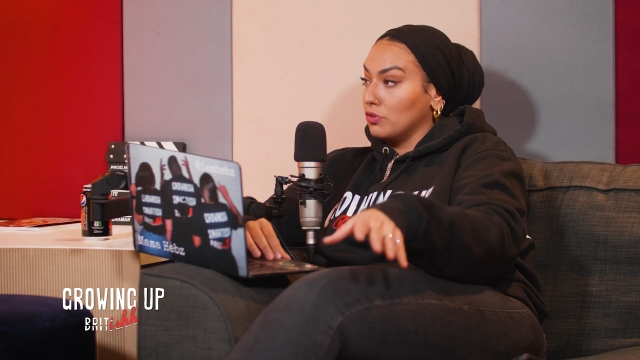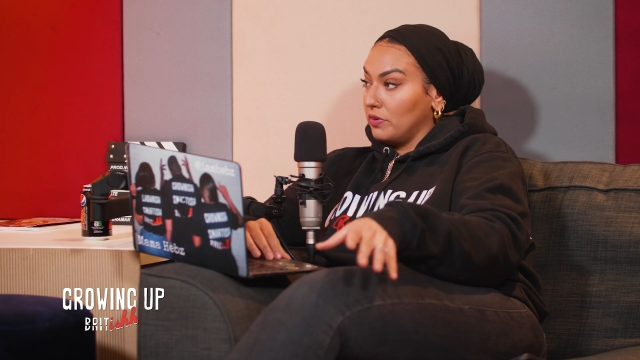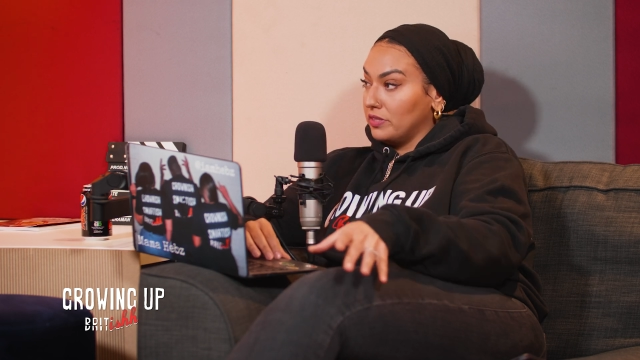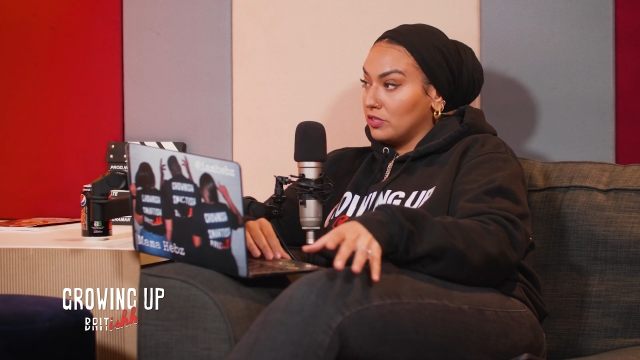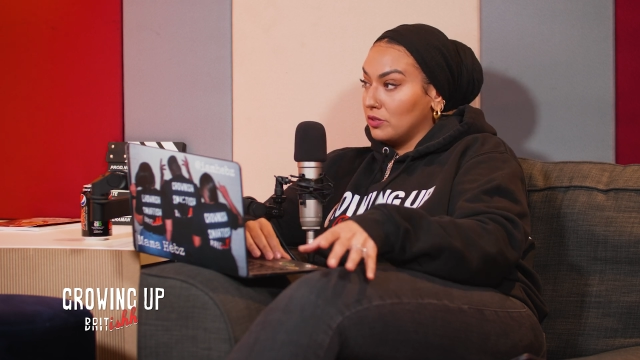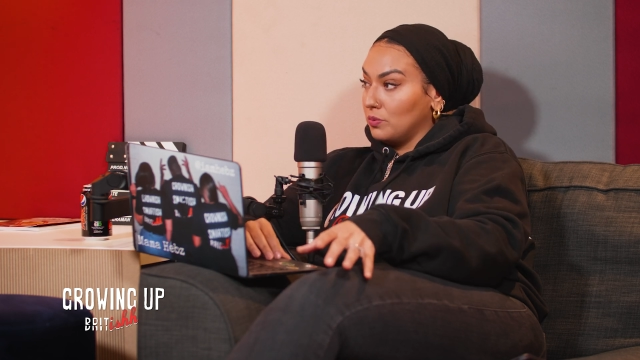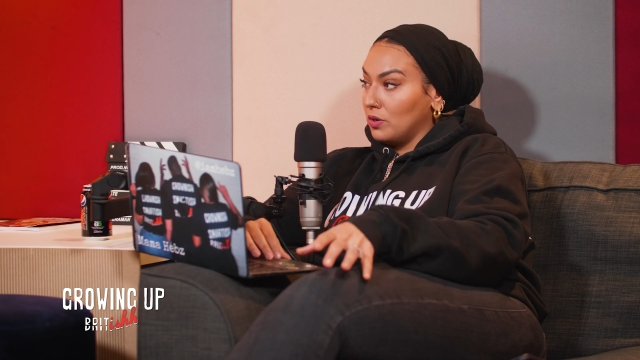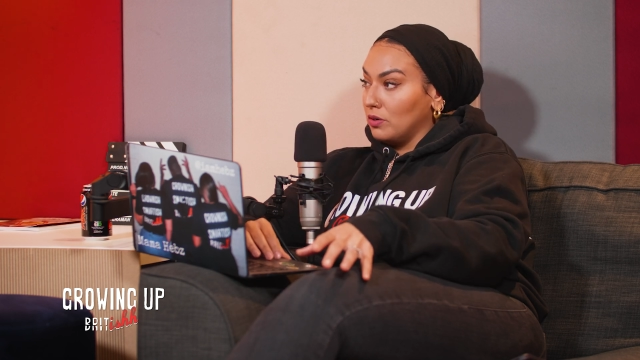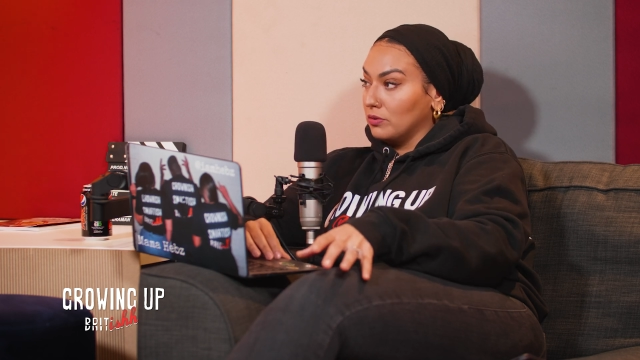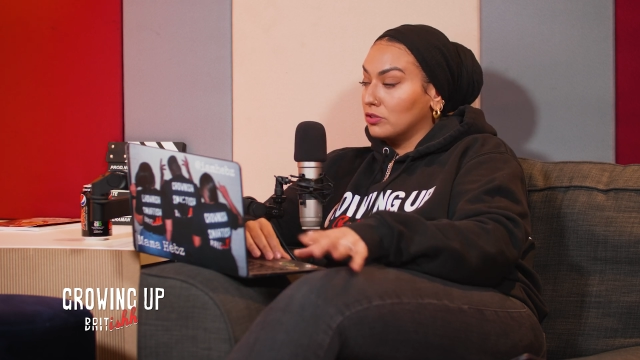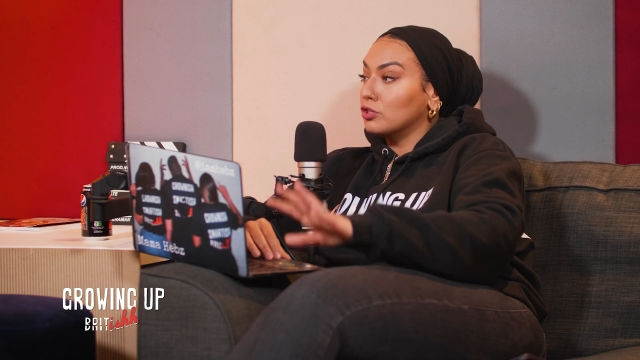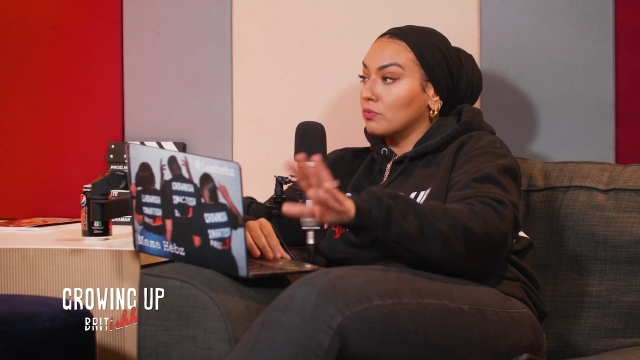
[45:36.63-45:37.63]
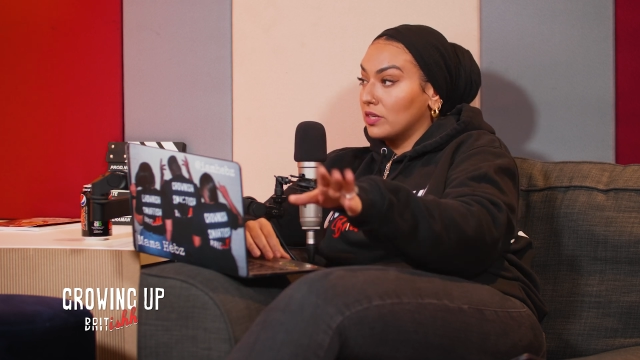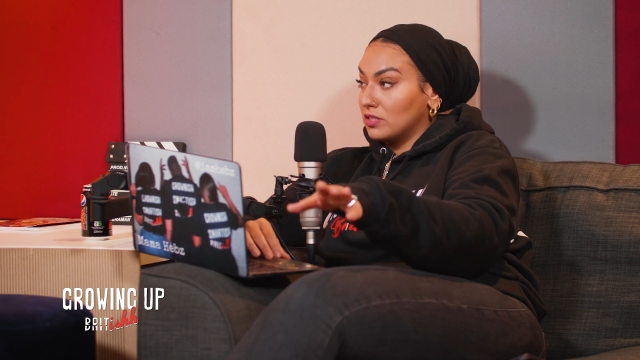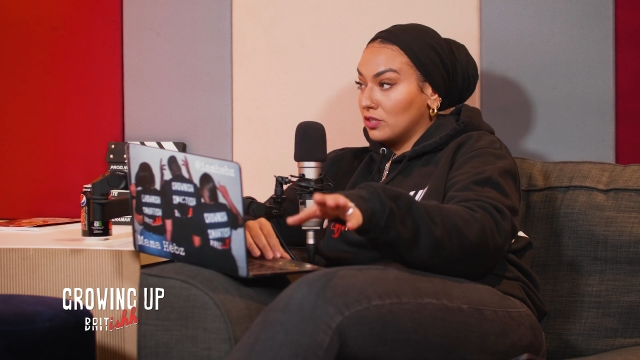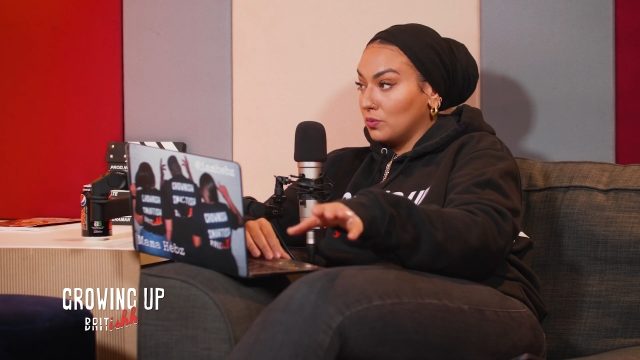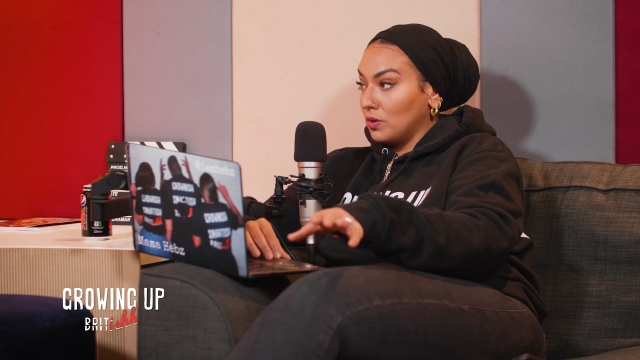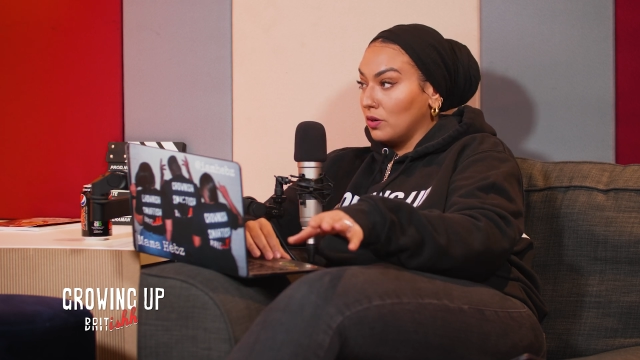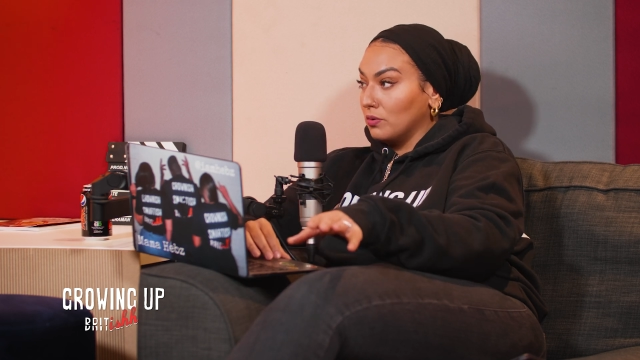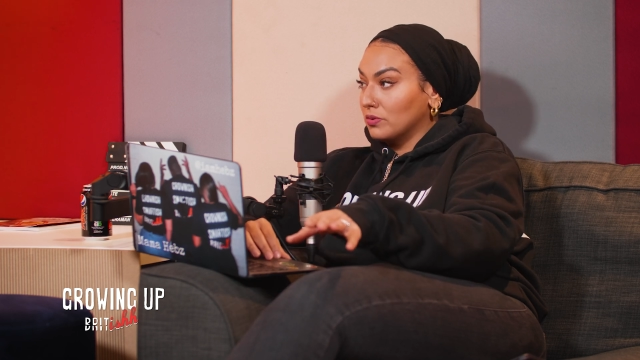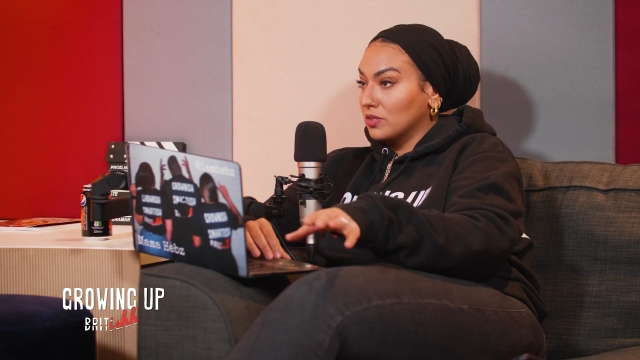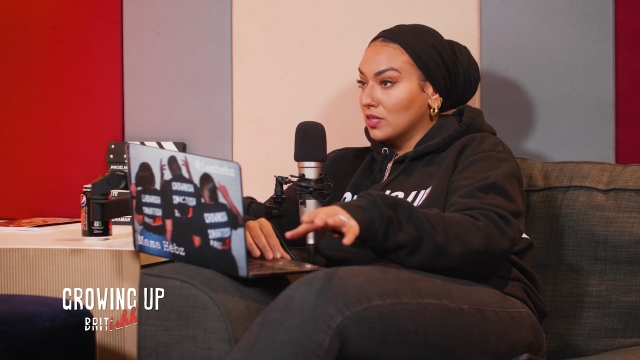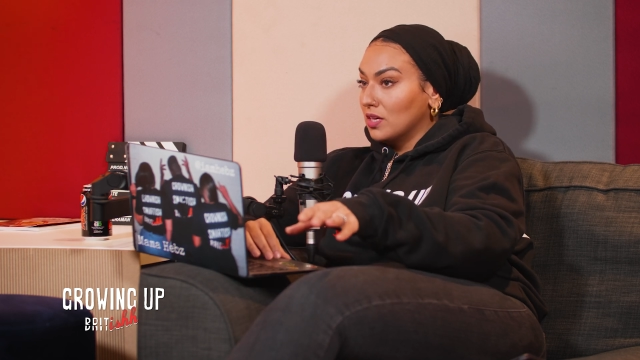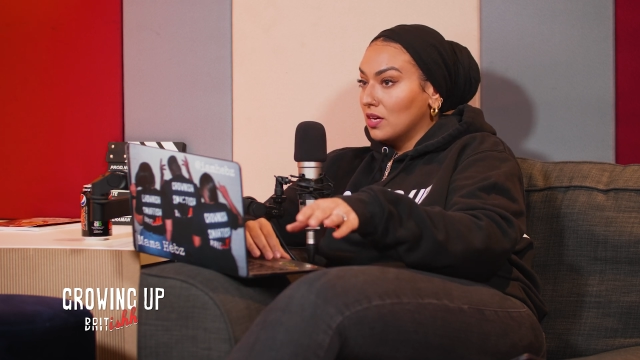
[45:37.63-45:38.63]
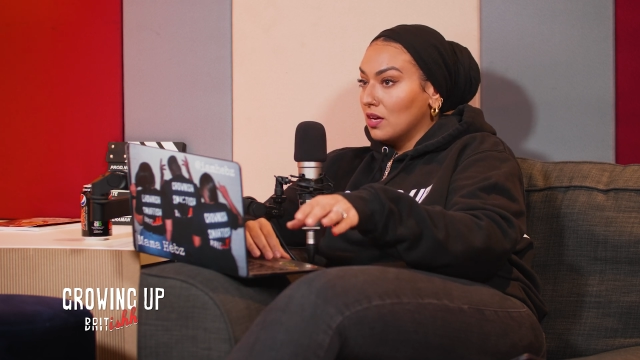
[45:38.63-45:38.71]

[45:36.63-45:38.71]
for the rest of the world, the rest of the world,